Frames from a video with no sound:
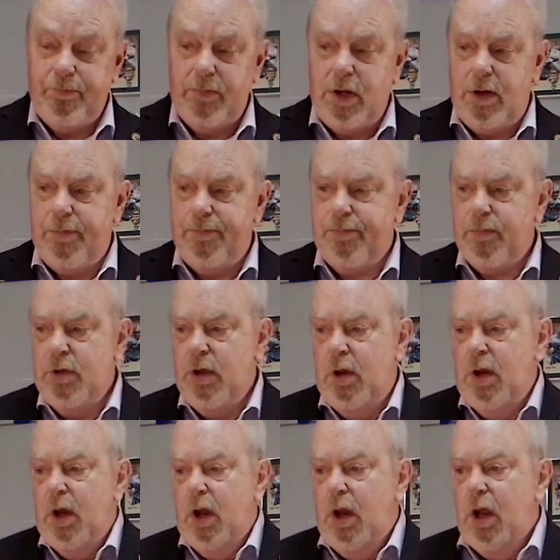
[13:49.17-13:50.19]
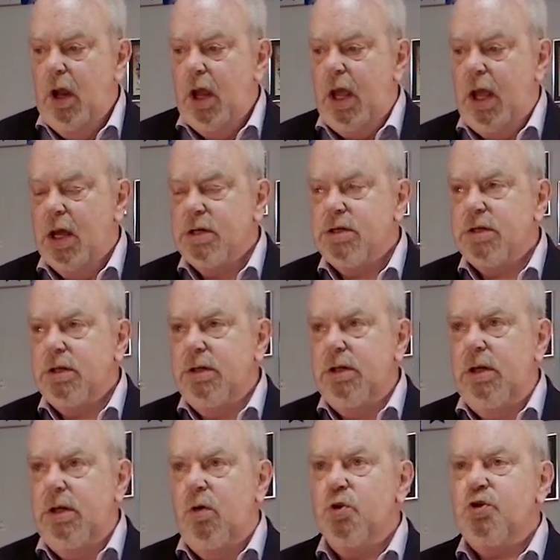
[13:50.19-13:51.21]
Okay, and
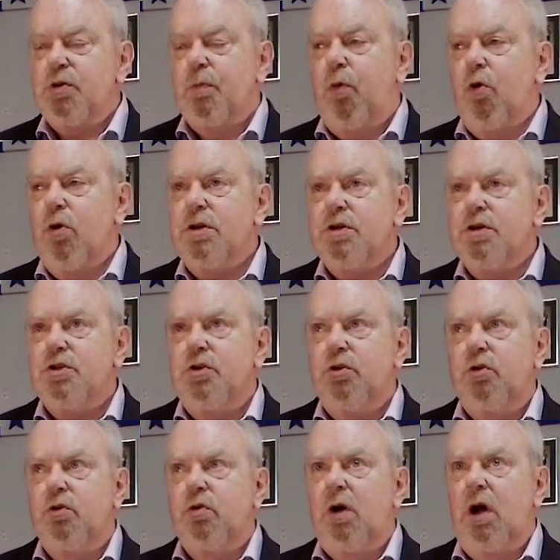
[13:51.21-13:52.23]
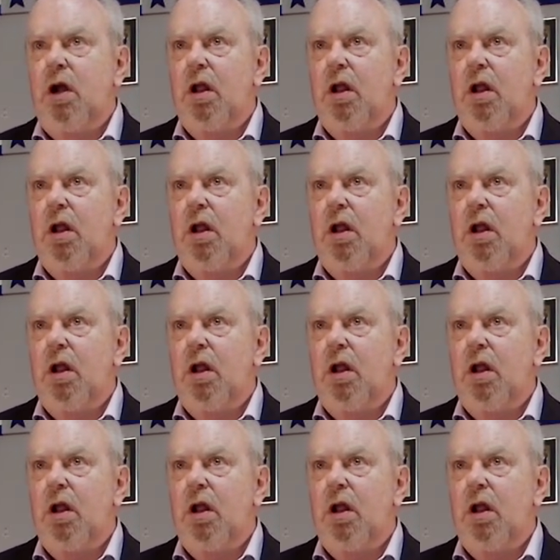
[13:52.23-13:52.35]
you know it's important to